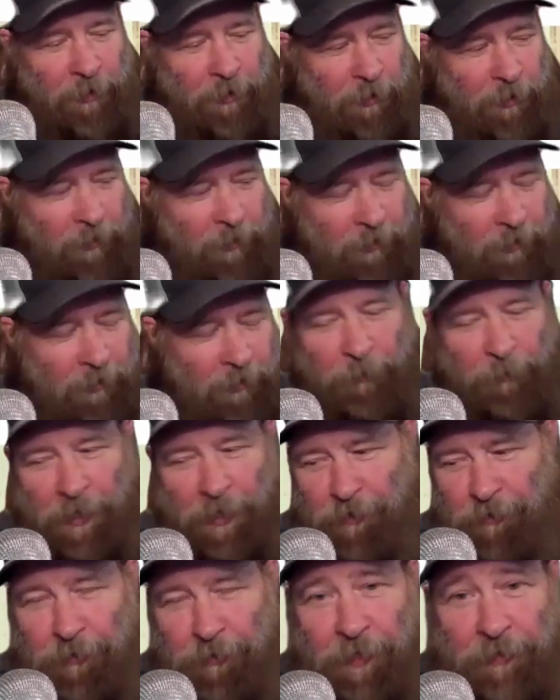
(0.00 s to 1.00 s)
I
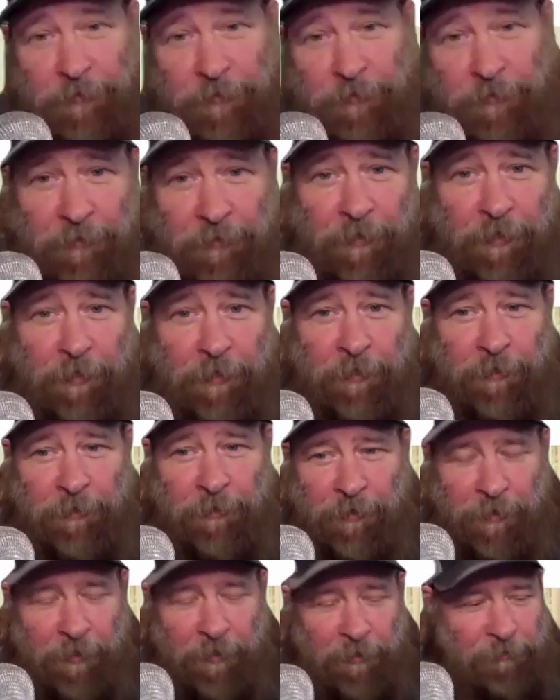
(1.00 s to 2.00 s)
get a lesson
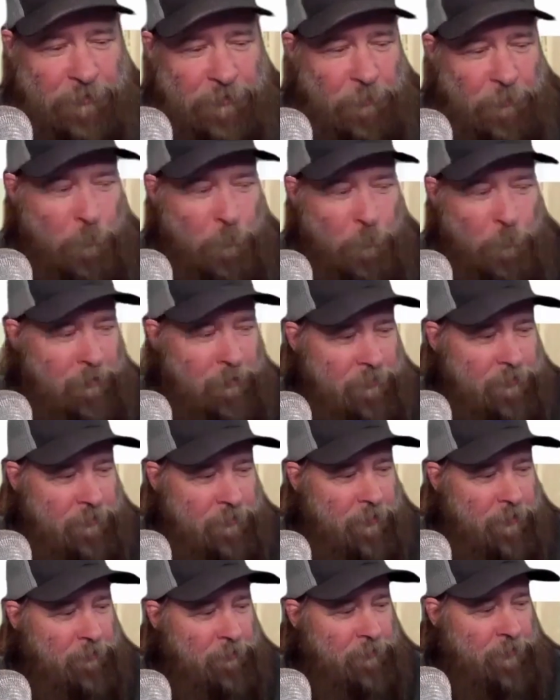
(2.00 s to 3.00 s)
in
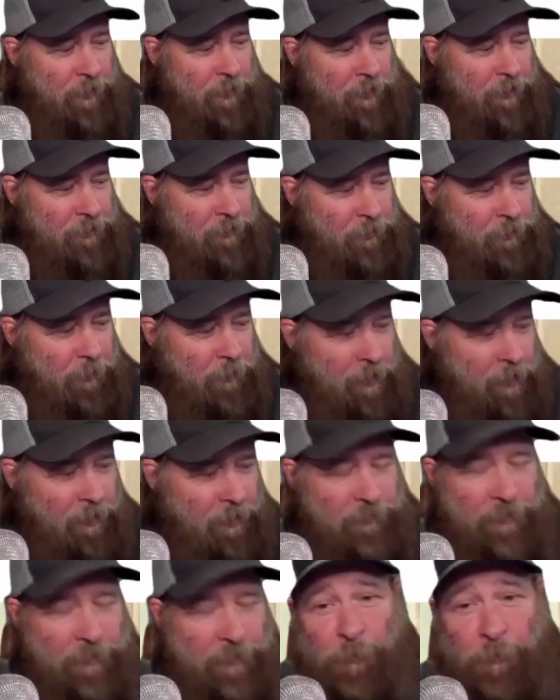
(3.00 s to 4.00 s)
Swedish here today, so I
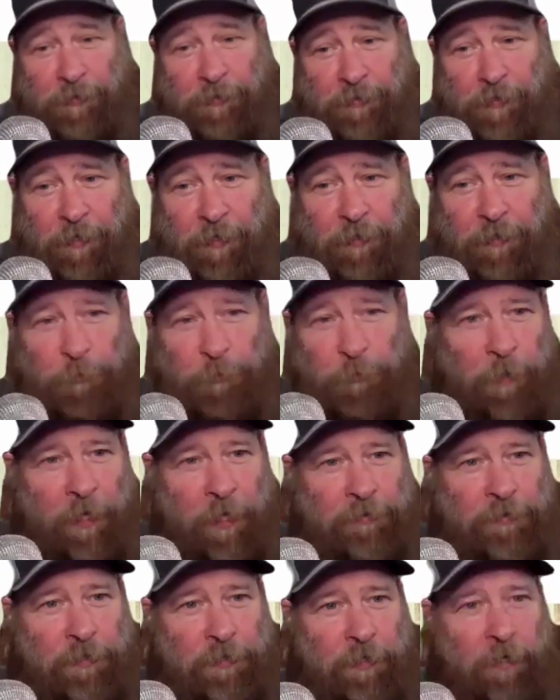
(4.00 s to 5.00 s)
guess I would say you
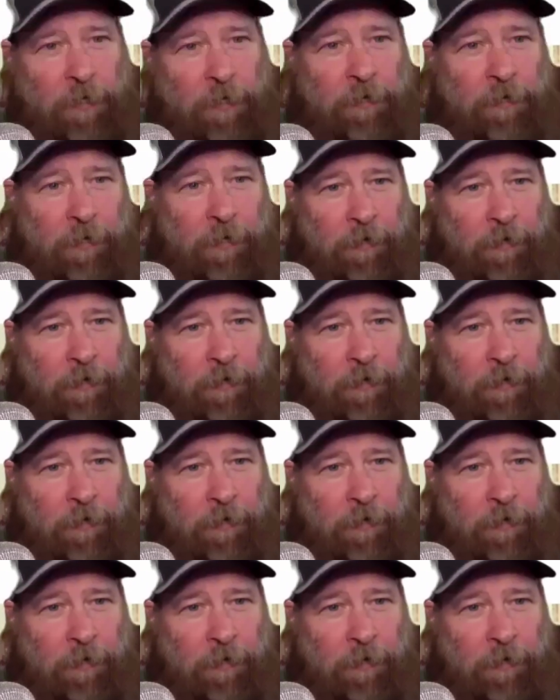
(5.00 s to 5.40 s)
betcha.